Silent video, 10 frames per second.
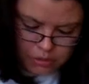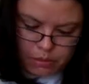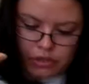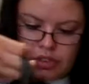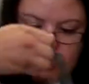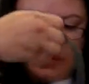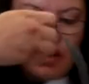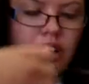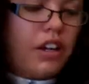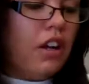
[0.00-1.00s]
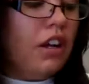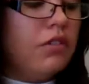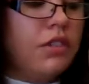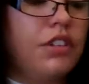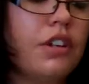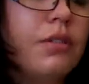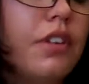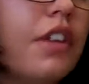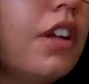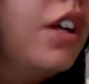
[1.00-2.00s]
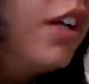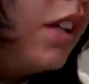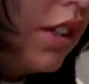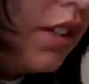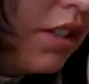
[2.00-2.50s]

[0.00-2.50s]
Pull this guy off. We're done with that.